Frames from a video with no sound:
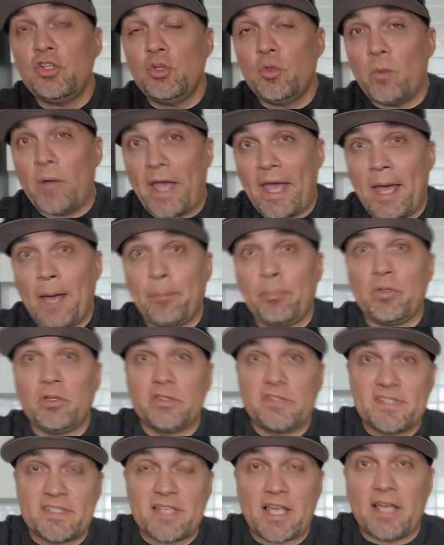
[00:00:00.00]
new
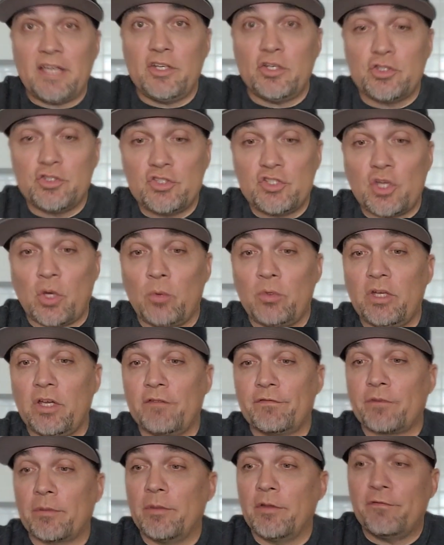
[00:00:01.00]
apple cider
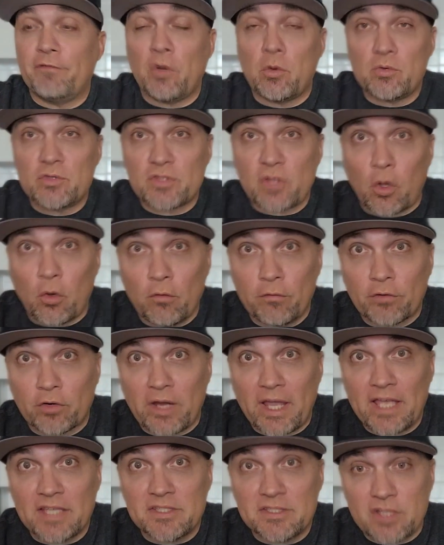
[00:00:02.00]
donut from the folks
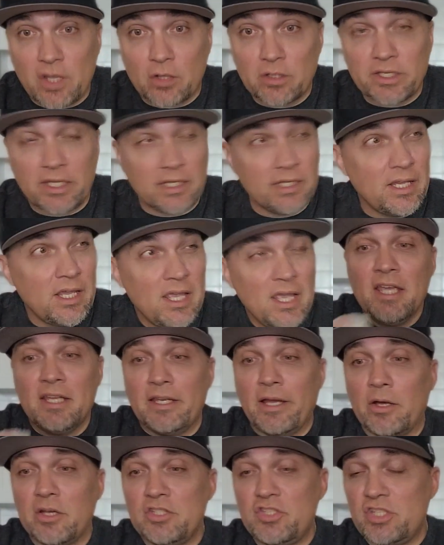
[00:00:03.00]
over at Dunkin.
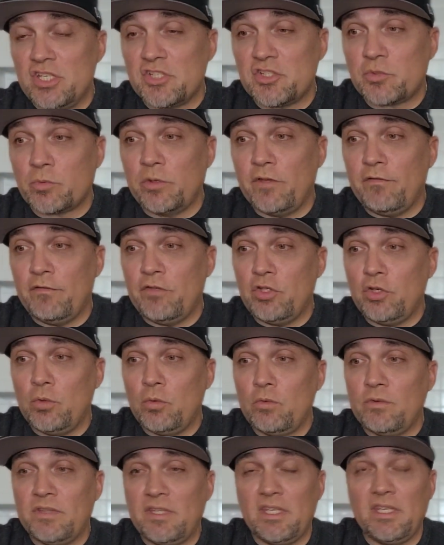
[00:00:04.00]
Now, I just
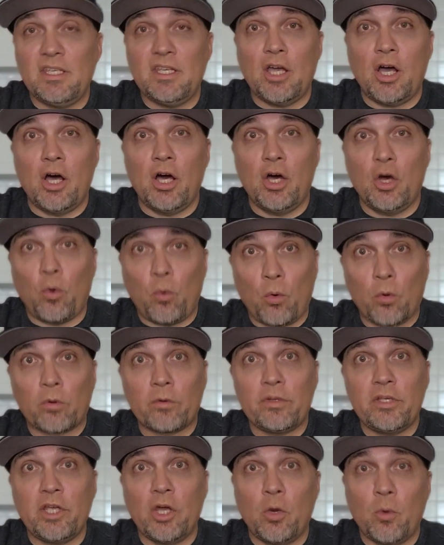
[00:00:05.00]
reviewed the
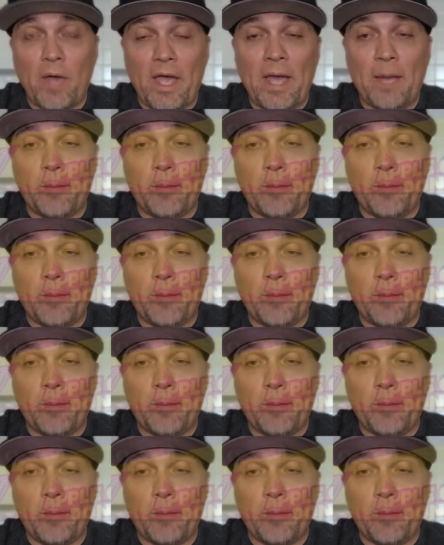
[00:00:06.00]
Oreo